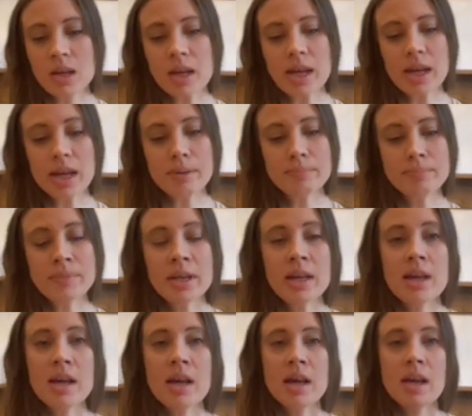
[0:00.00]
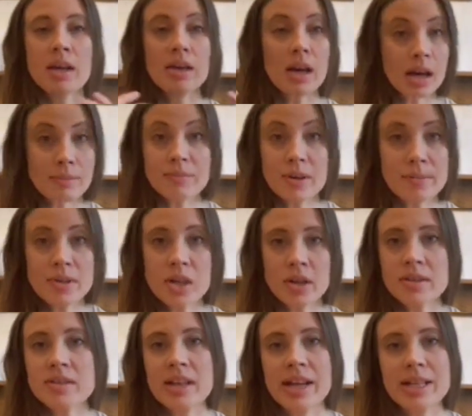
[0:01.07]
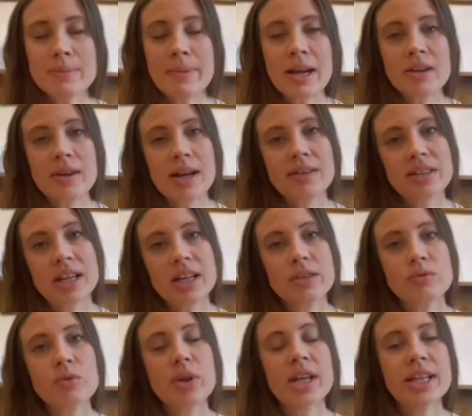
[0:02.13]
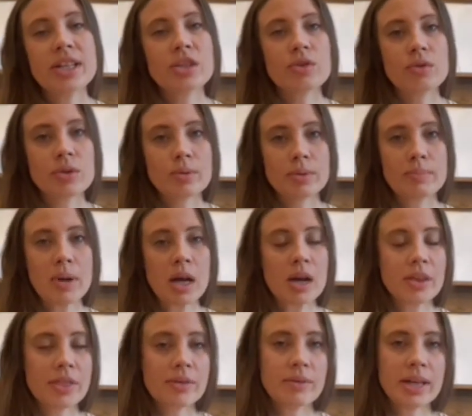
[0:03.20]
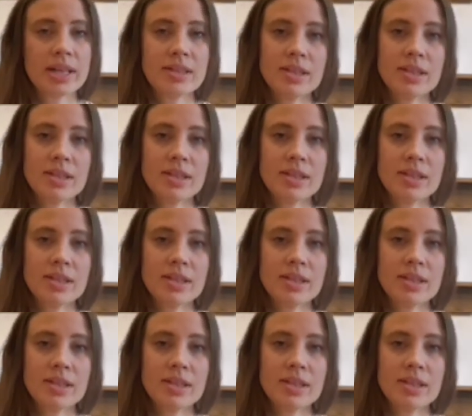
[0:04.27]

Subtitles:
I'm from a non-science background and I really struggled with part 3.